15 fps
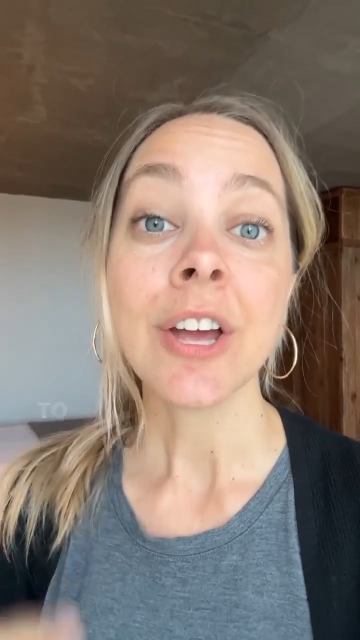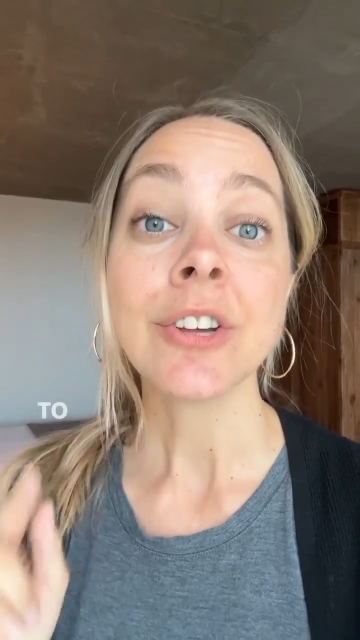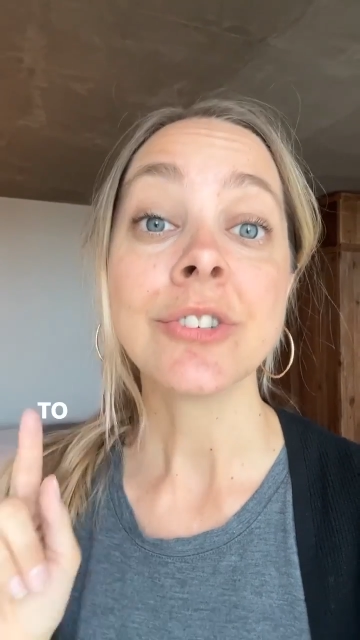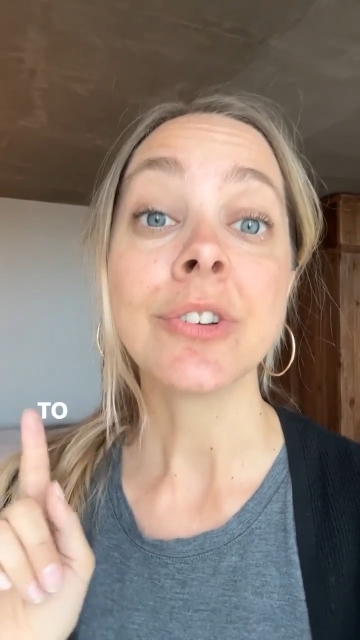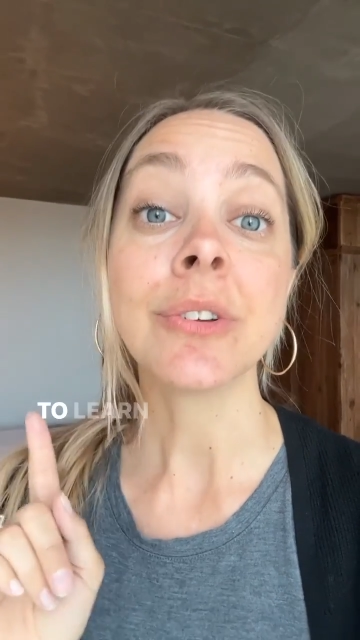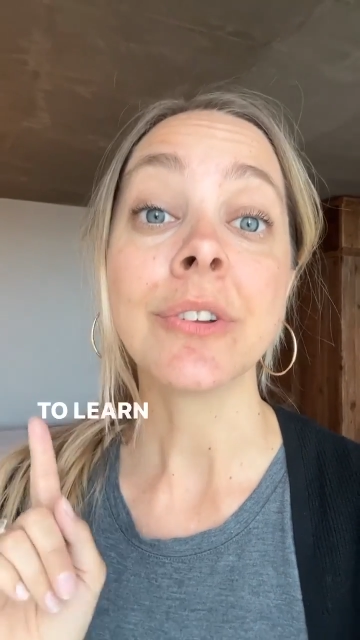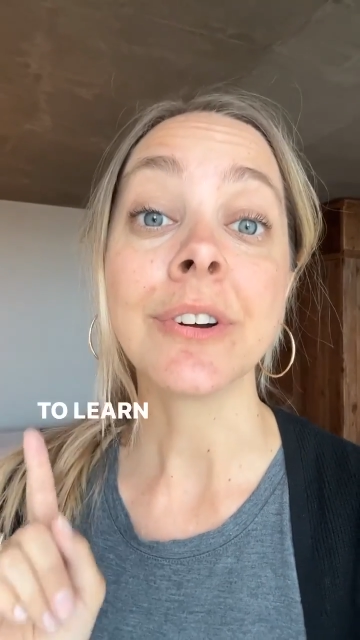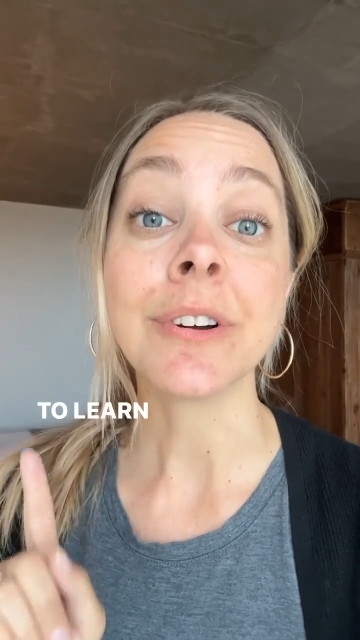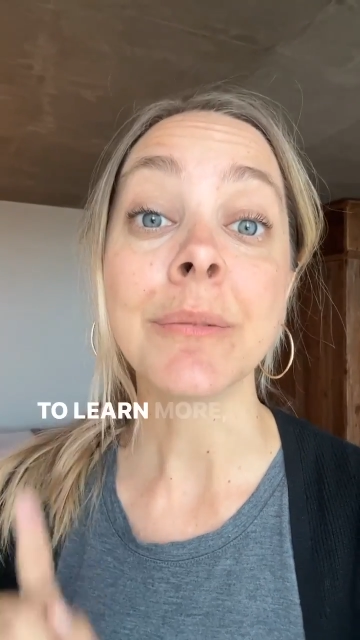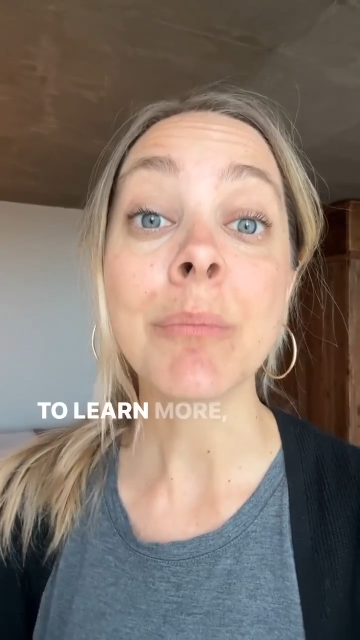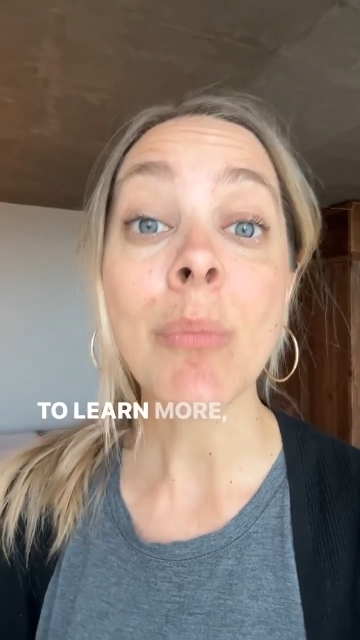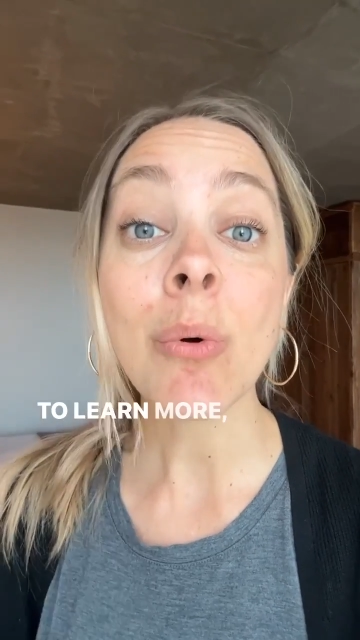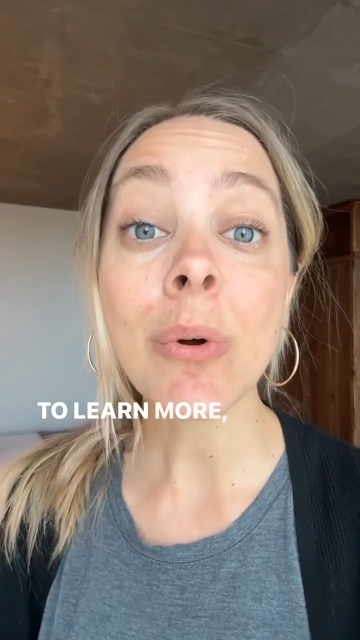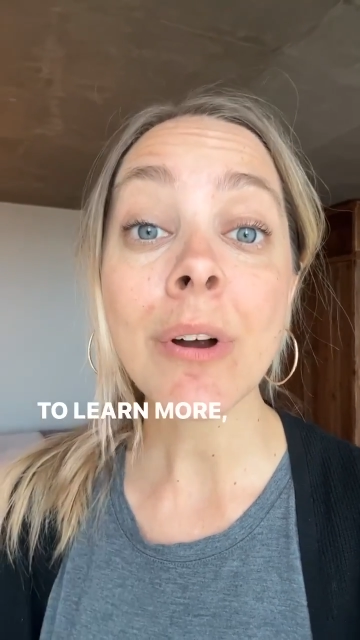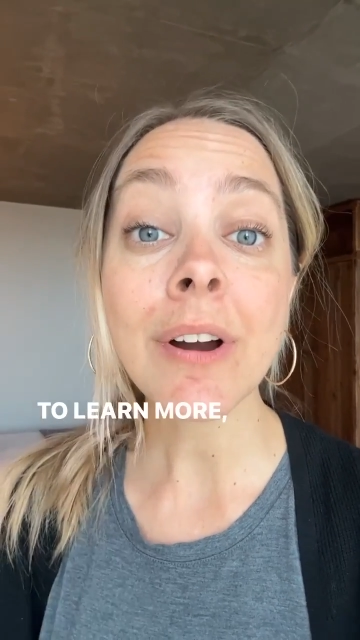To learn
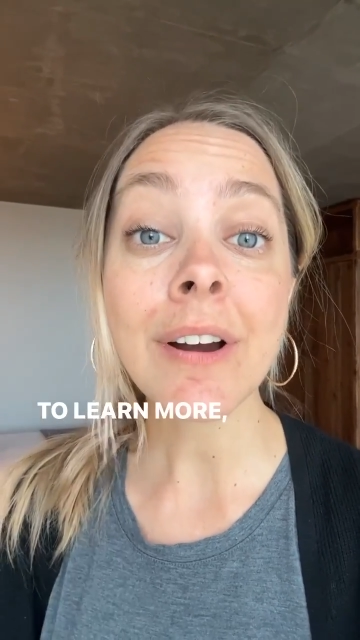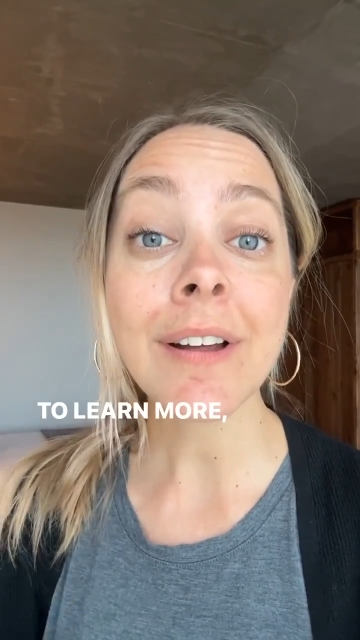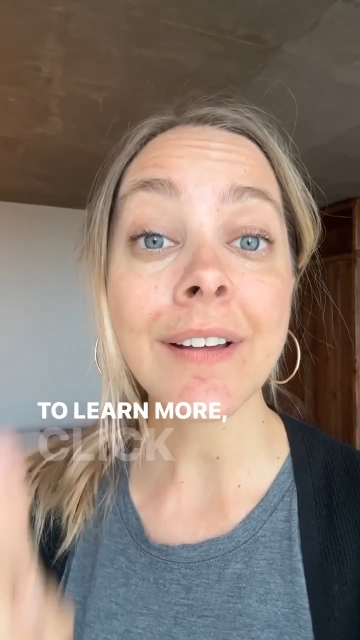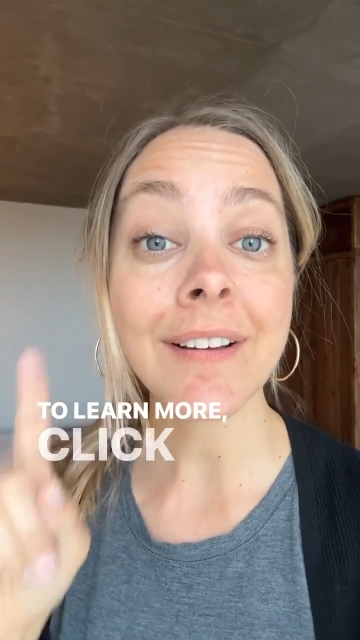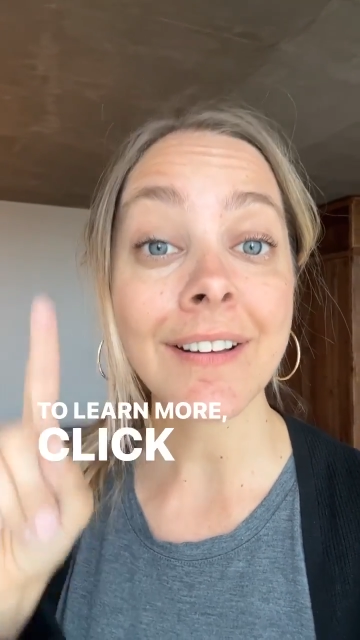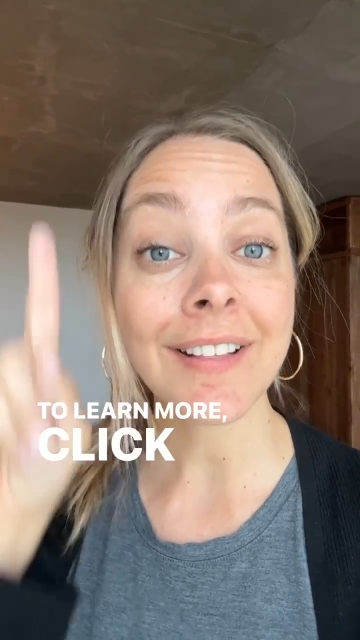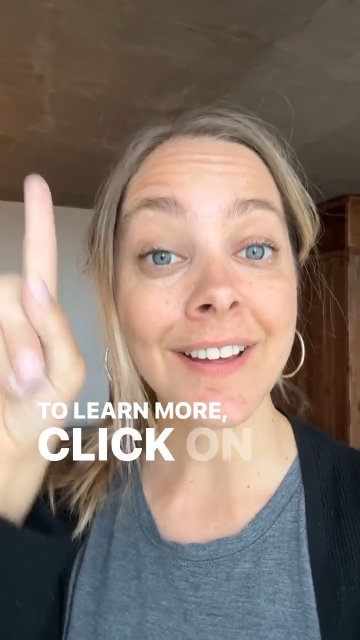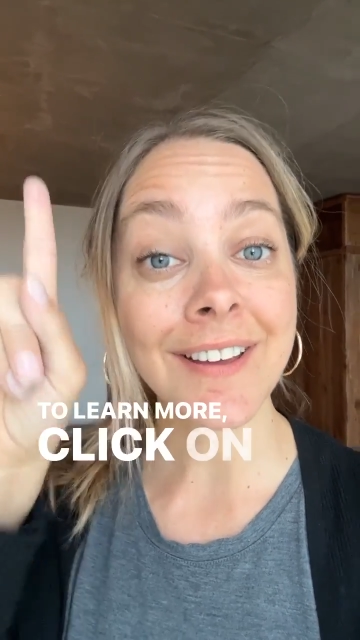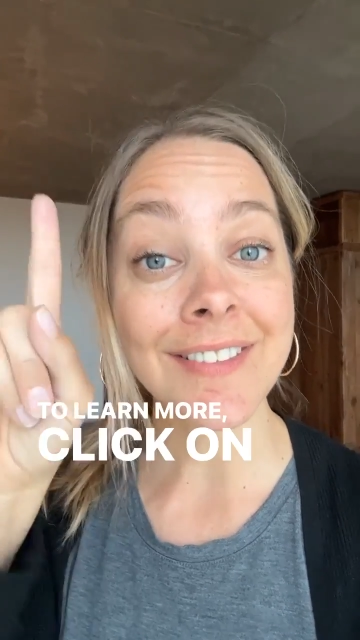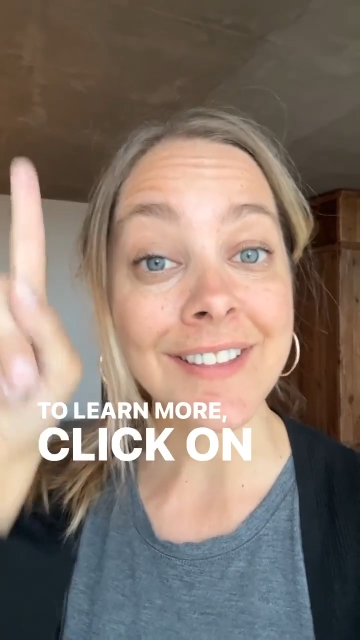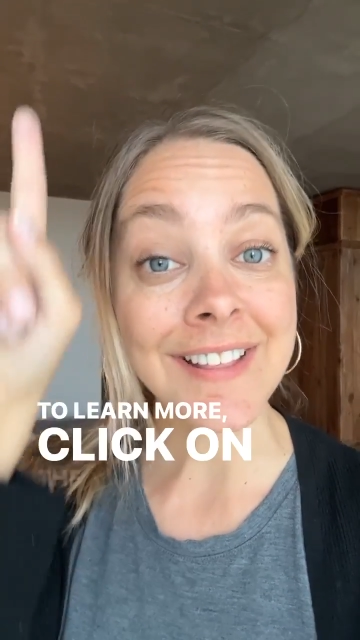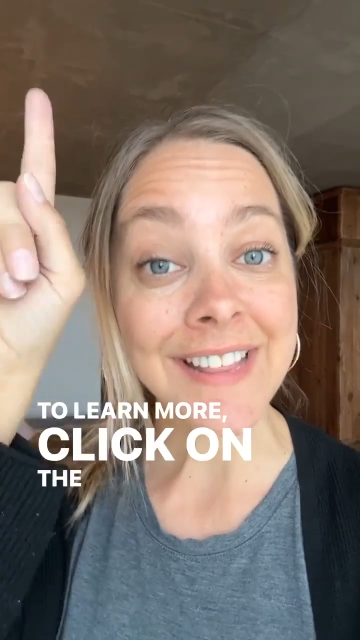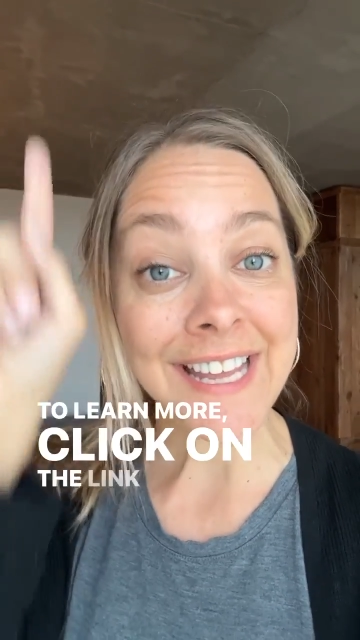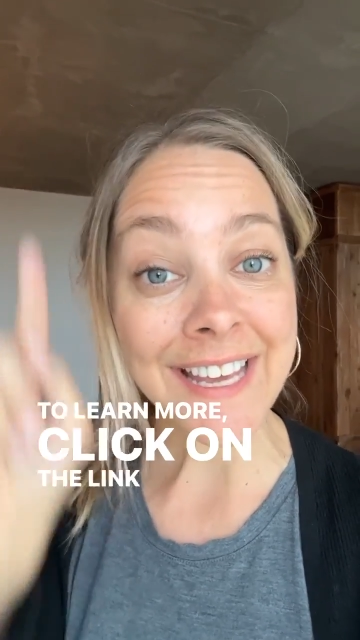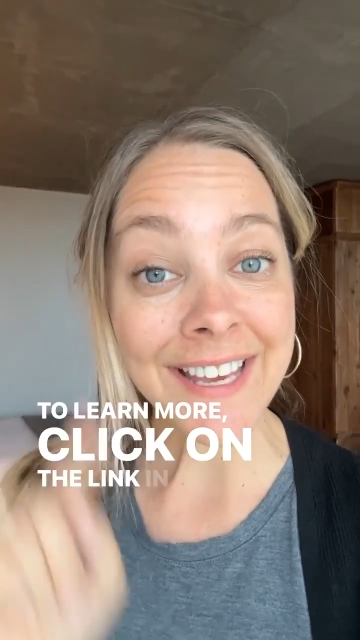more, click on the
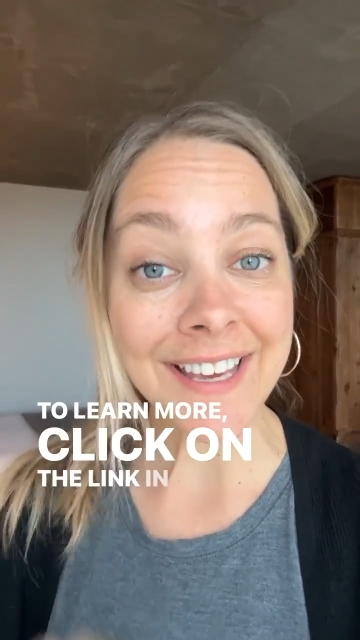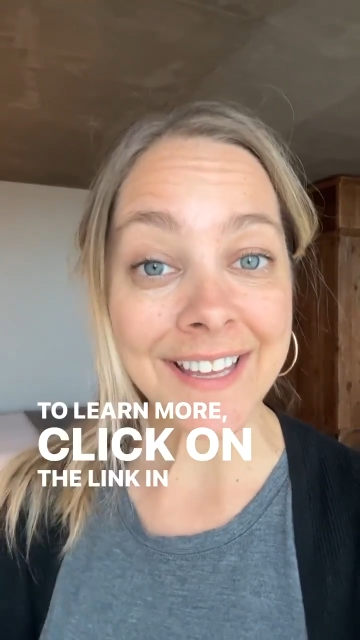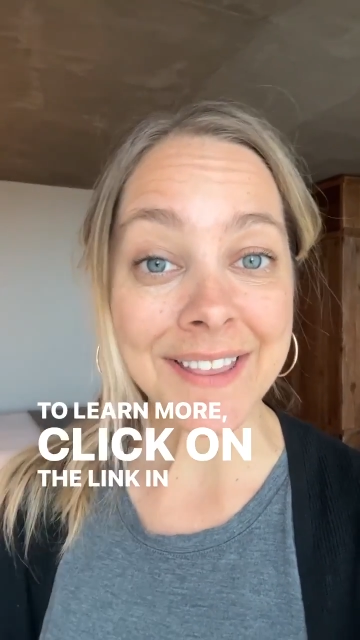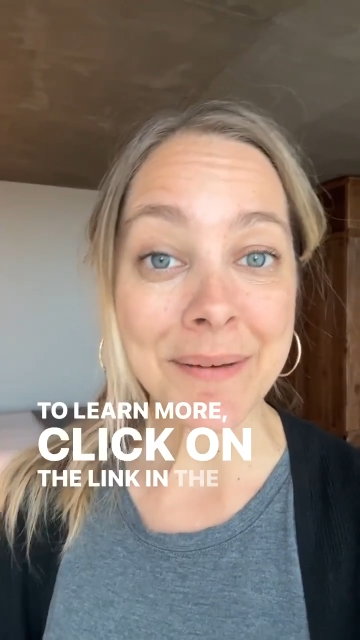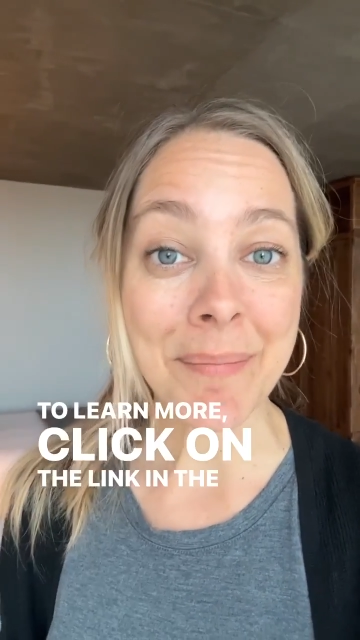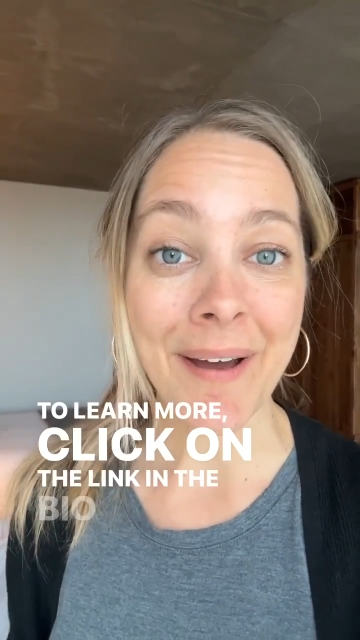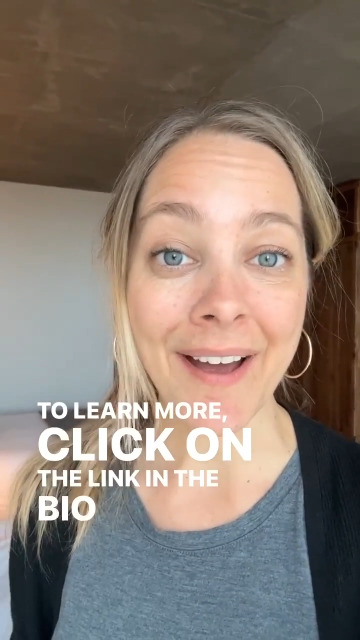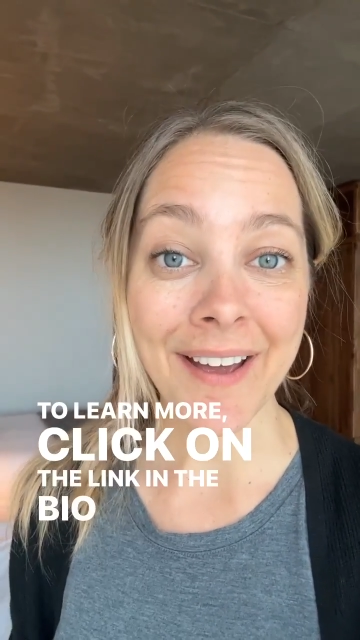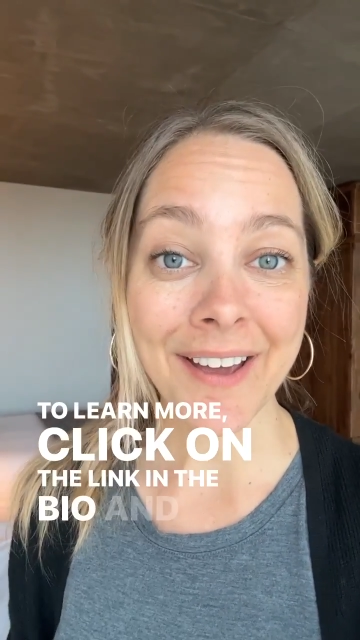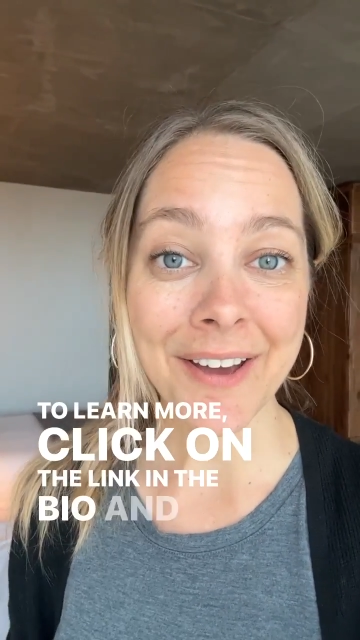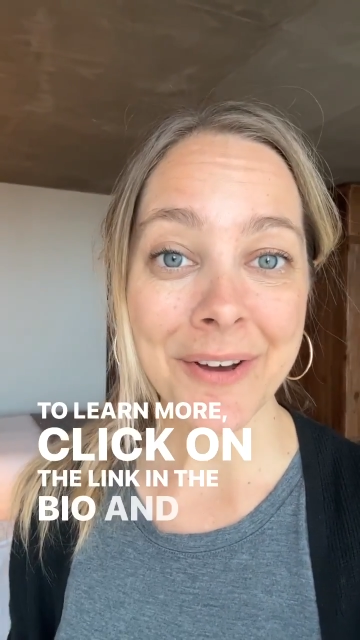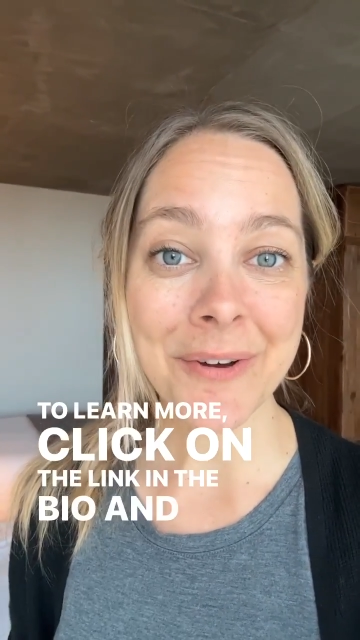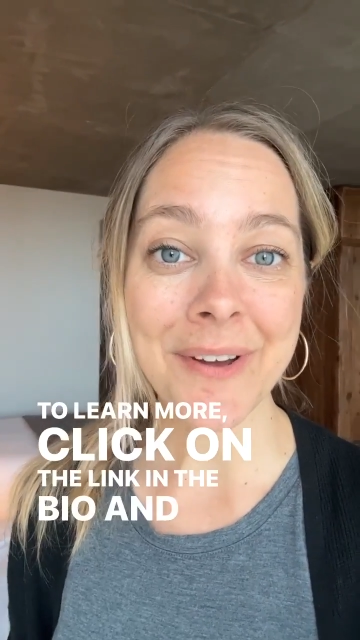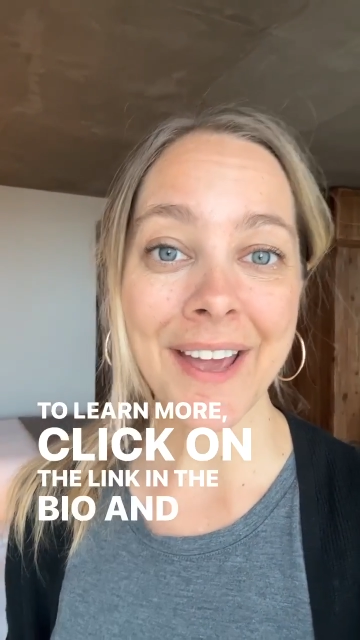link in the bio,